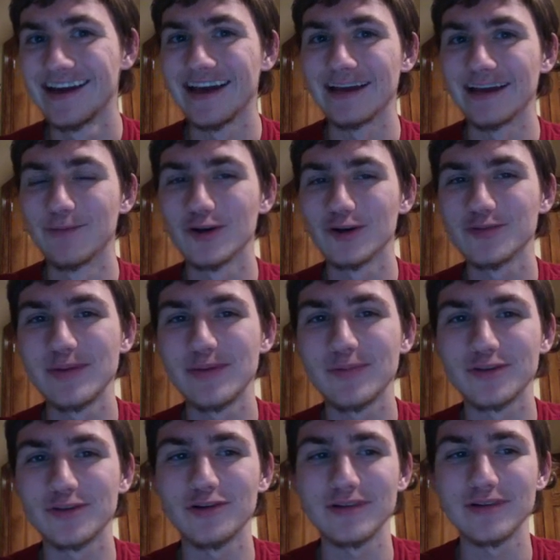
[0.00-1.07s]
And most people
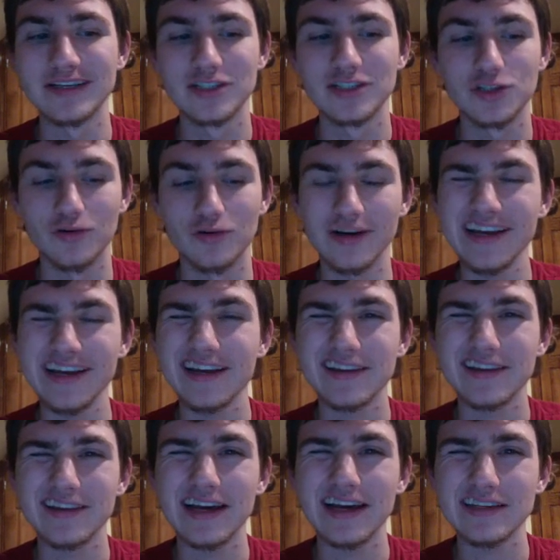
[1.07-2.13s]
don't enjoy
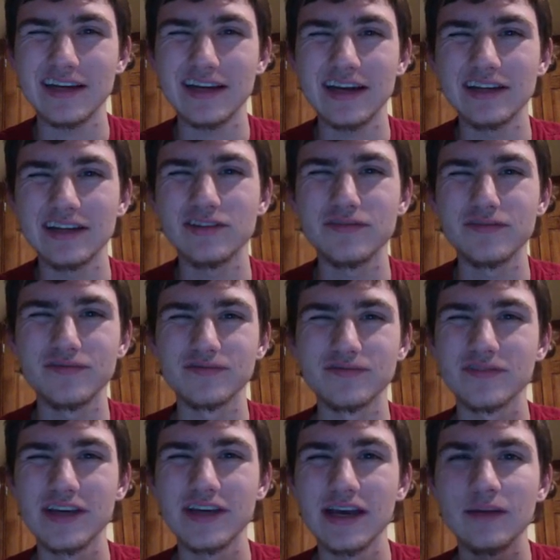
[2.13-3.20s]
that kind of
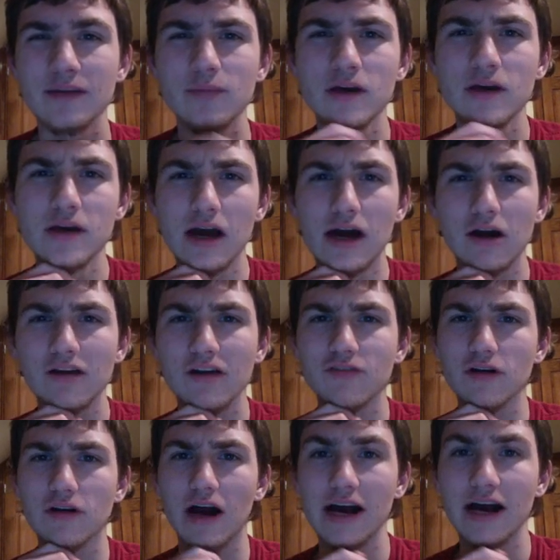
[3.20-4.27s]
game.
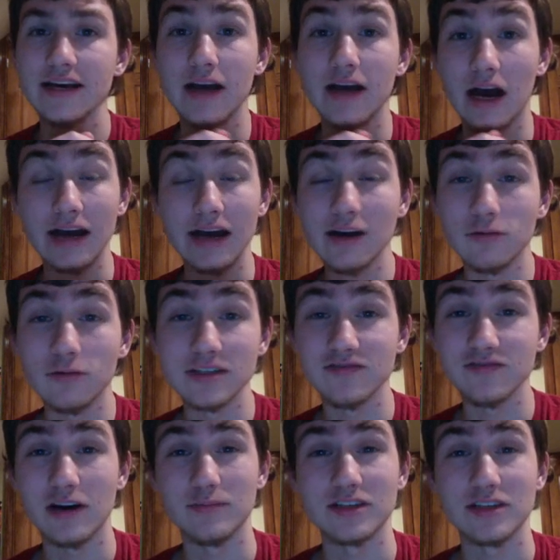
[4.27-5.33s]
However, I always
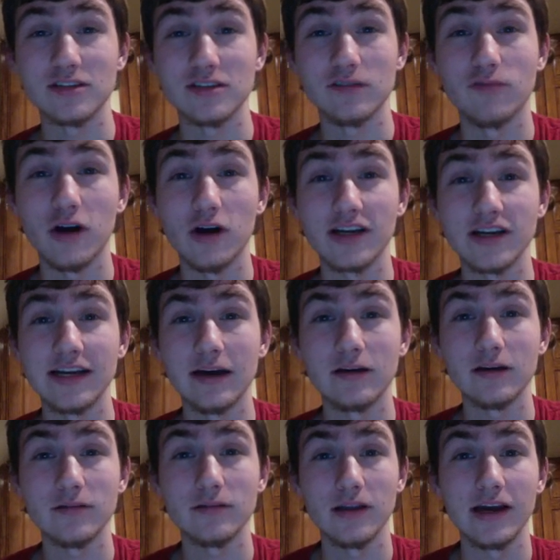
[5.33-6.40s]
found myself walking
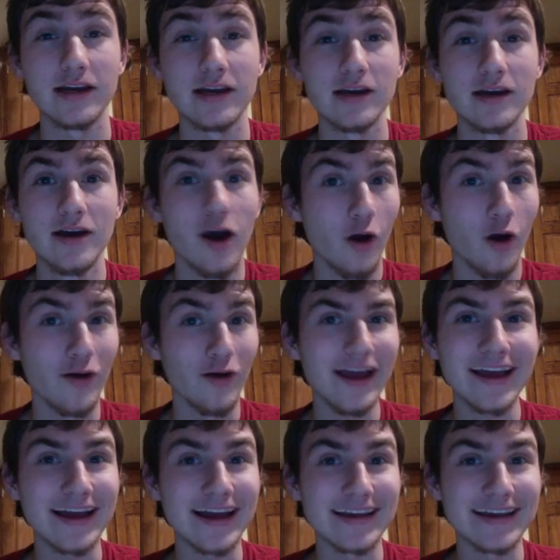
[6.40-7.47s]
out like, "Oh
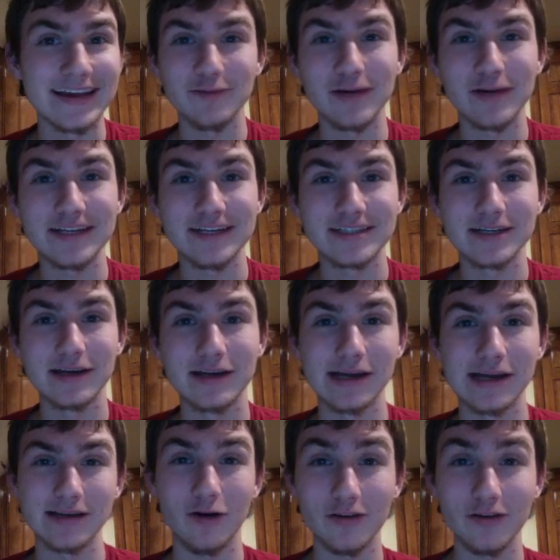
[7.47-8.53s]
hey, I can't wait to
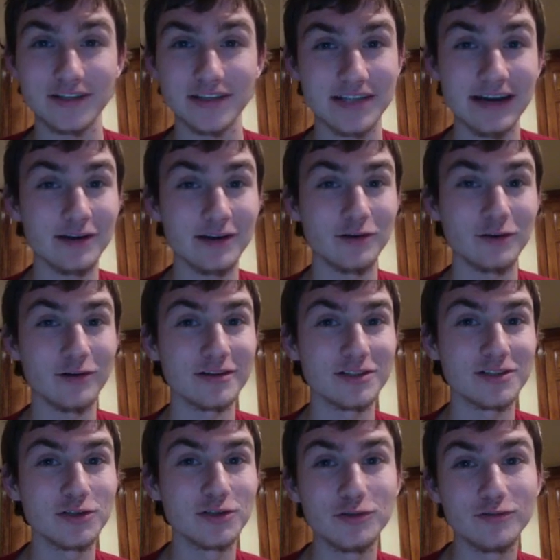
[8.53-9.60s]
get all this iron ore
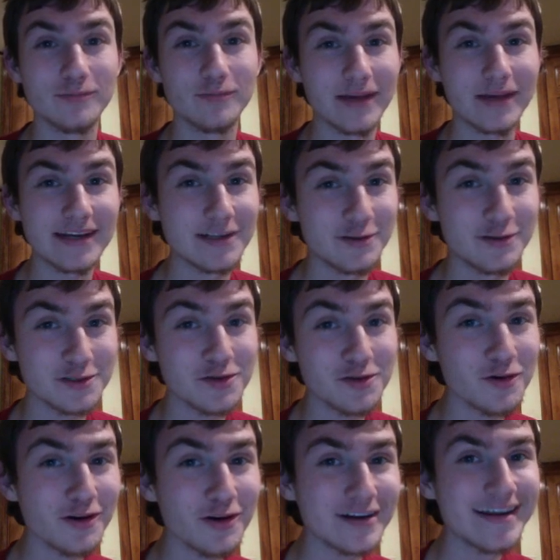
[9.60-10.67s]
to make a new
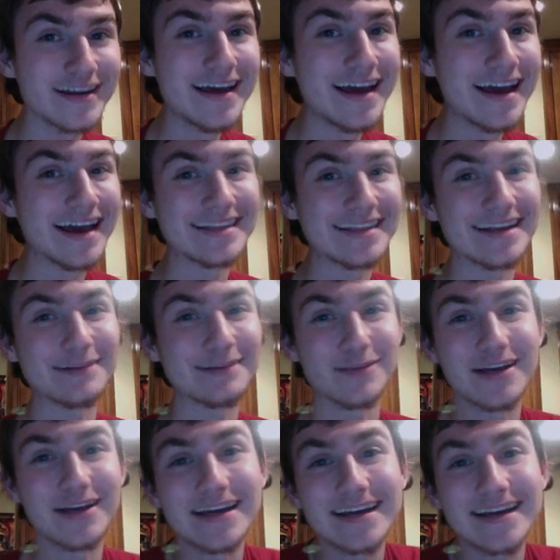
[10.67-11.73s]
sword." And then I'm
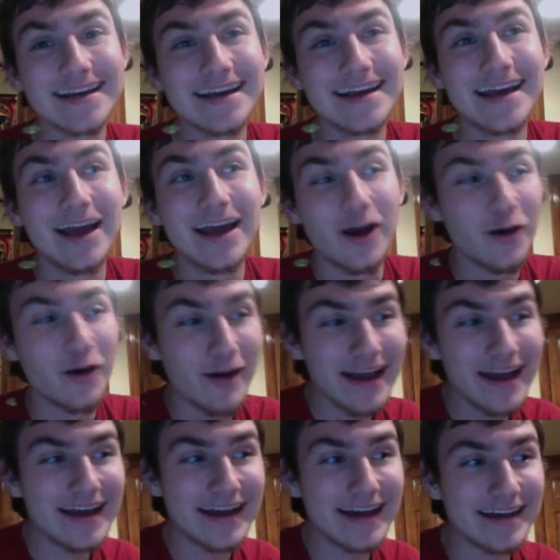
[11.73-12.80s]
like, "Oh
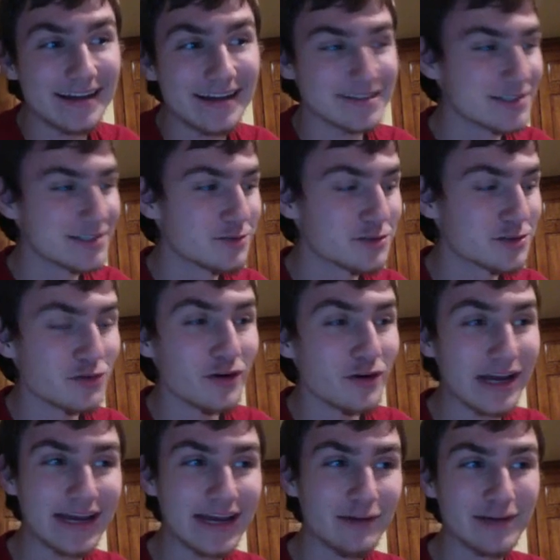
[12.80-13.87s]
hey, I got this new sword,
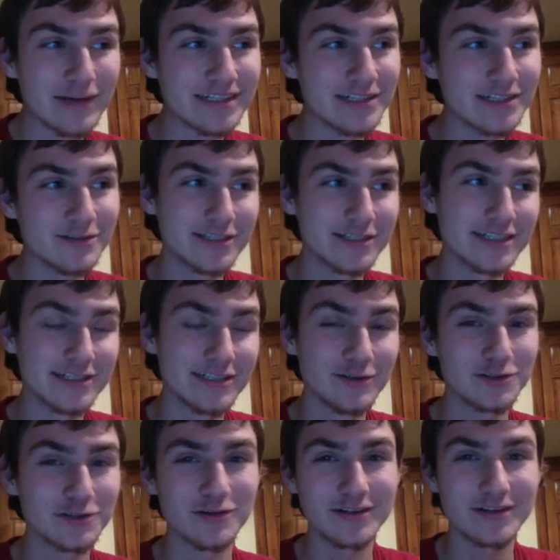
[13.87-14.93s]
I can't wait to use this new
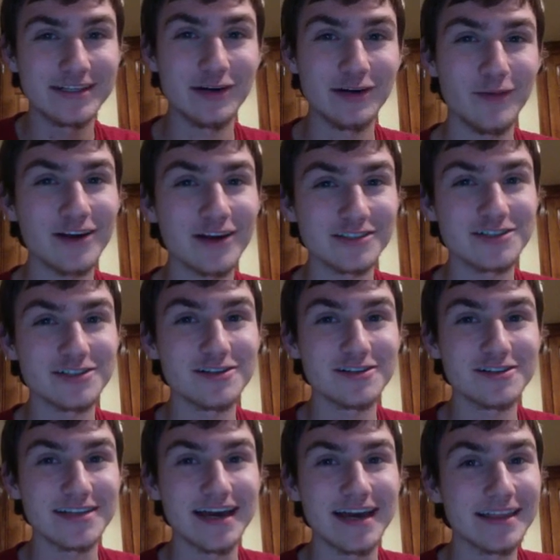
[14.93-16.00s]
sword to kill
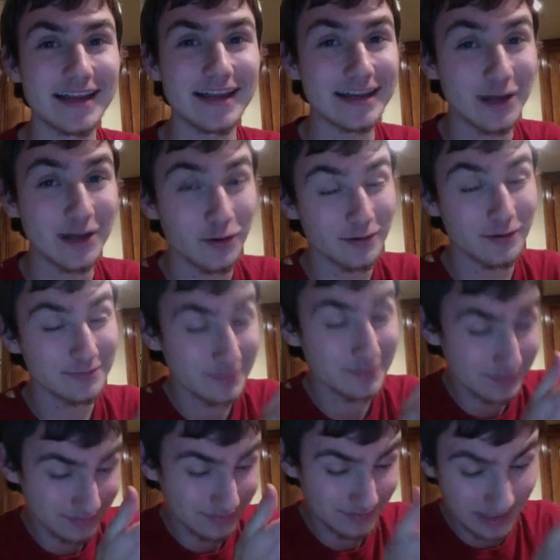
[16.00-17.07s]
monsters." And then I go
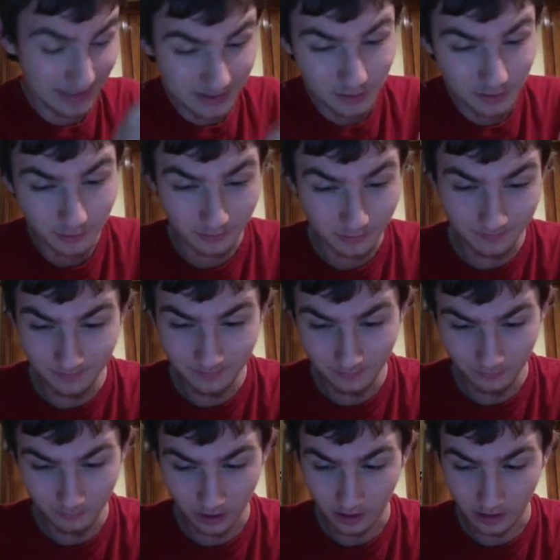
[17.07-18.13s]
into
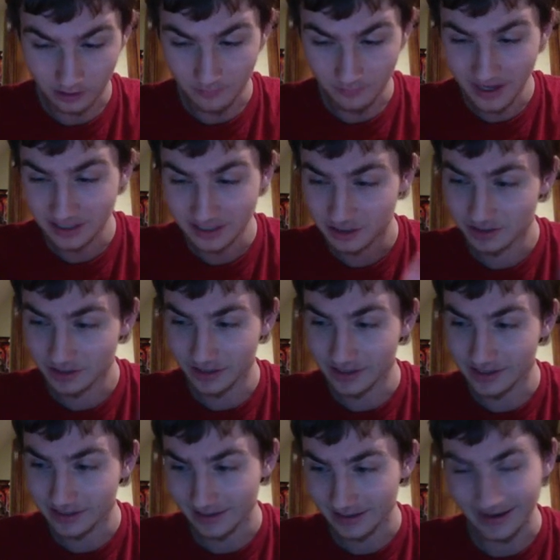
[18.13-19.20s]
a match
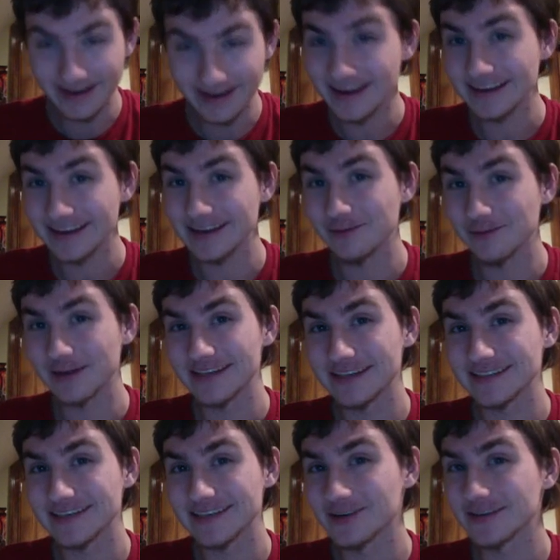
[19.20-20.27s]
like, "Hey, I can't wait
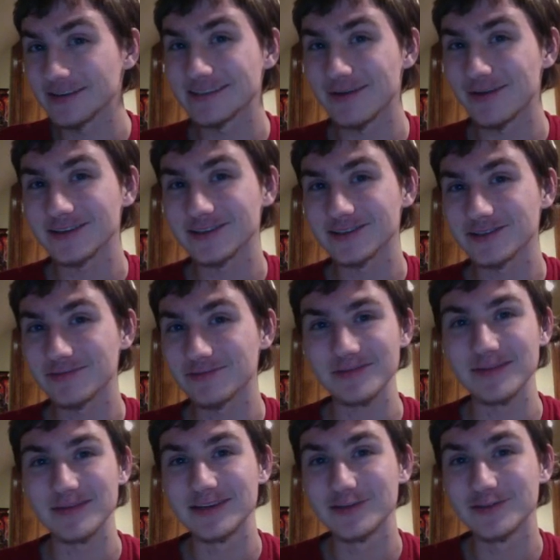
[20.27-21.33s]
to kill these monsters
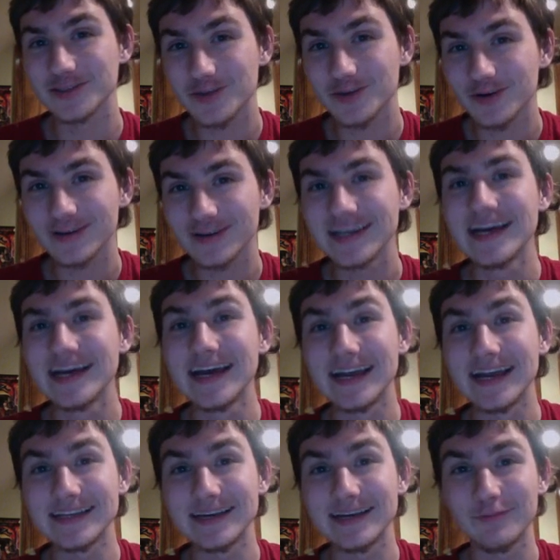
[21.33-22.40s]
with my new sword
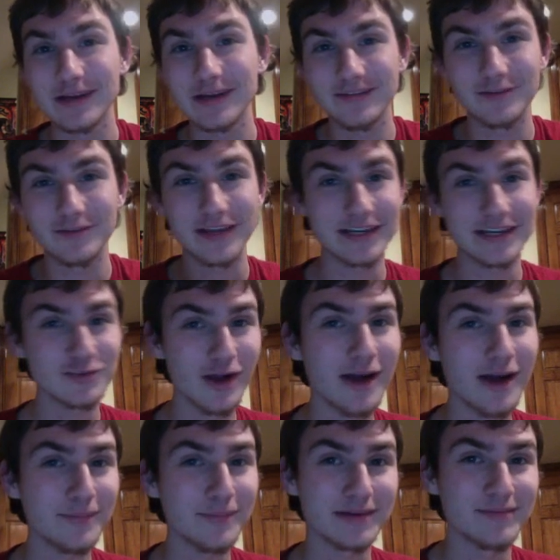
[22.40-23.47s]
and get whatever they
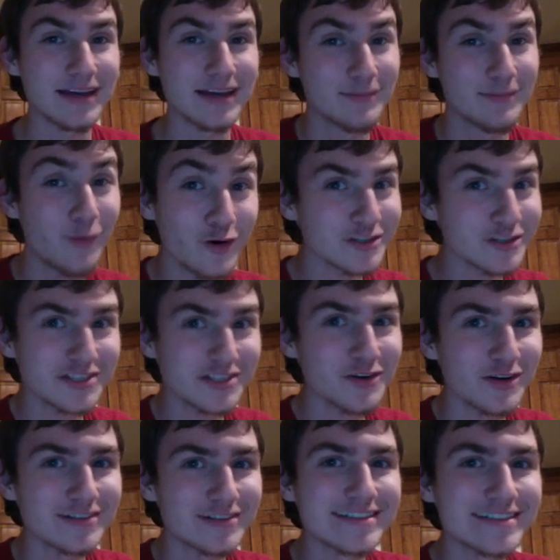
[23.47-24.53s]
drop and make more
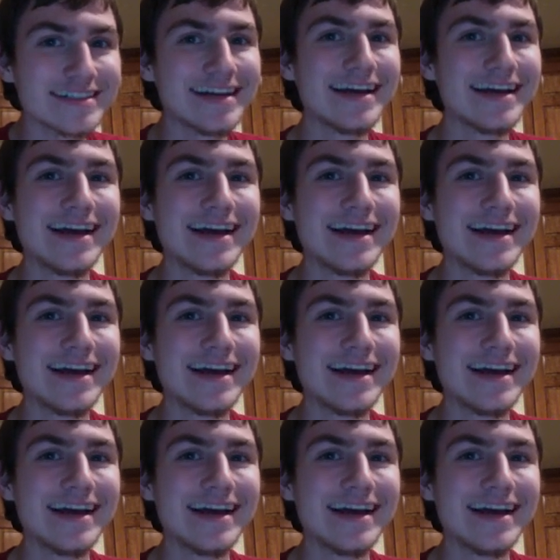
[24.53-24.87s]
swords."